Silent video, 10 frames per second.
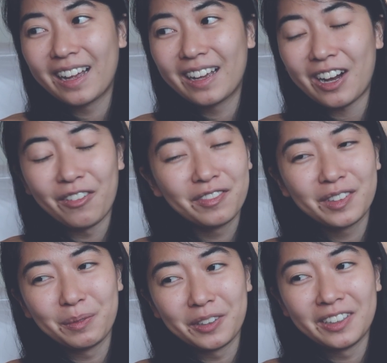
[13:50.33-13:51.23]

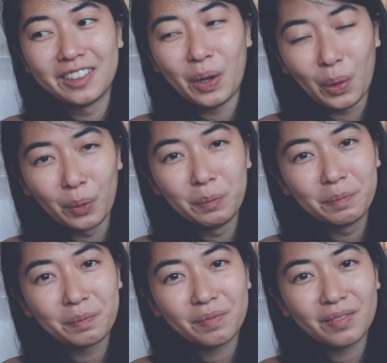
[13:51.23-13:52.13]
comfortable home
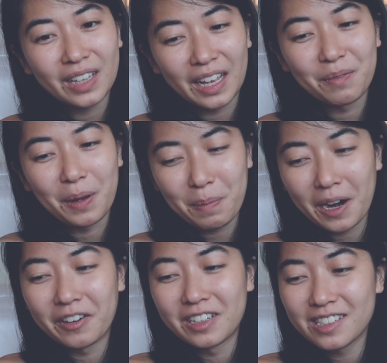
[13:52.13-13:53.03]
that my
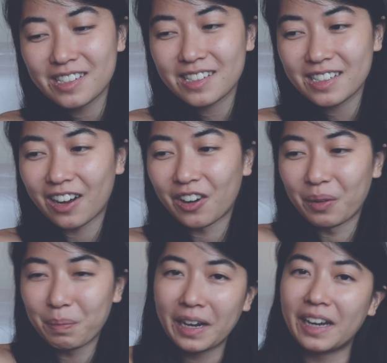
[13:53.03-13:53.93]
parents
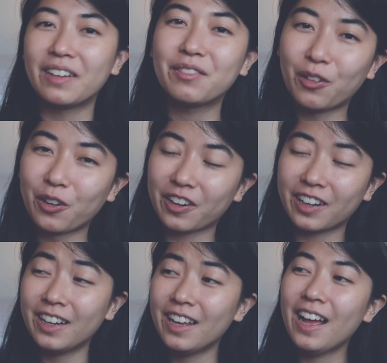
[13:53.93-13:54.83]
are paying for,
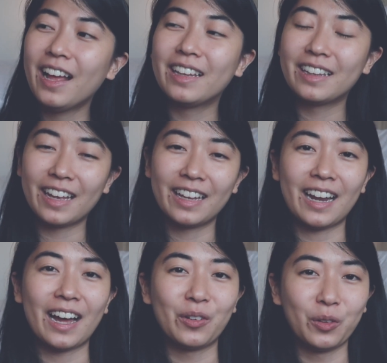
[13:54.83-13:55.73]
then
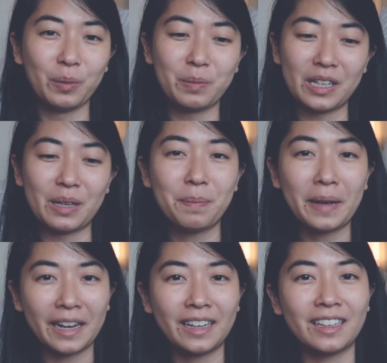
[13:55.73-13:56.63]
I will be
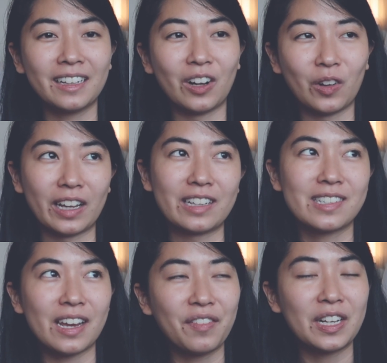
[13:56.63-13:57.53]
paying or like
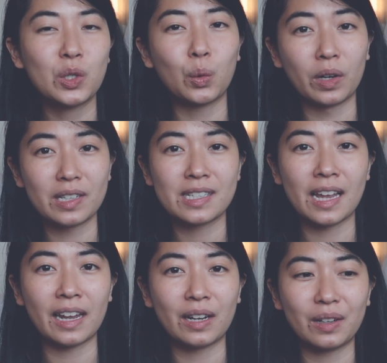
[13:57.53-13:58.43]
saving towards
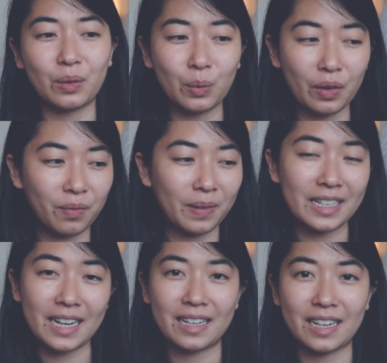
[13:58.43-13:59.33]
that with my
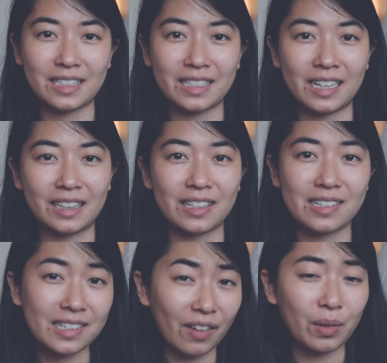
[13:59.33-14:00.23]
Detonator
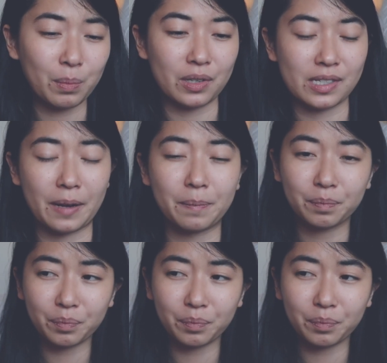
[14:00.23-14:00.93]
7%.